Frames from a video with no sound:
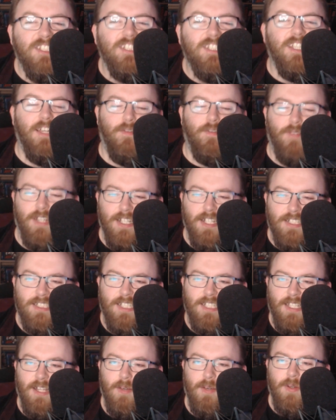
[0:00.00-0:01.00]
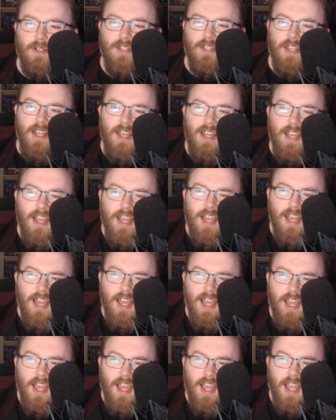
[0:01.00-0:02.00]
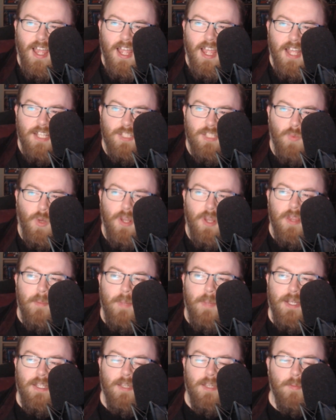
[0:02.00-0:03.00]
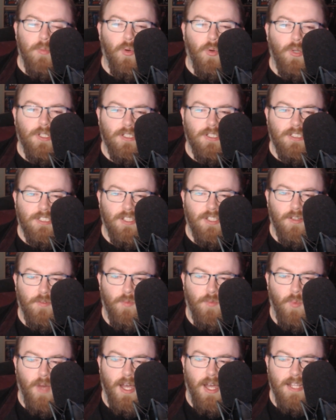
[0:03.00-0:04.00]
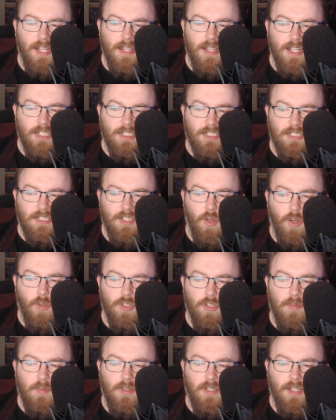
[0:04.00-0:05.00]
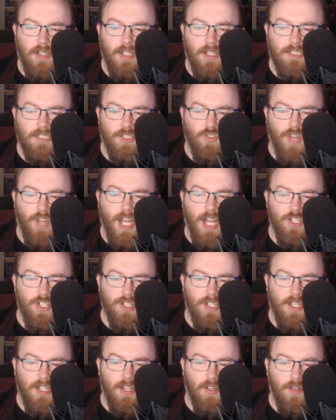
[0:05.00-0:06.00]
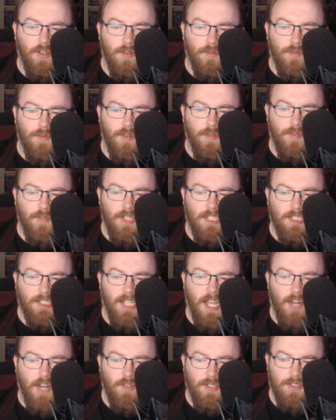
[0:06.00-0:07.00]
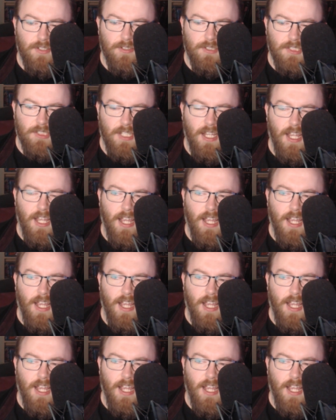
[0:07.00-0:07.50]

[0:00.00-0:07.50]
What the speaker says: if I can say that word, is one of the big components of why this ultimately is a tragedy of these characters.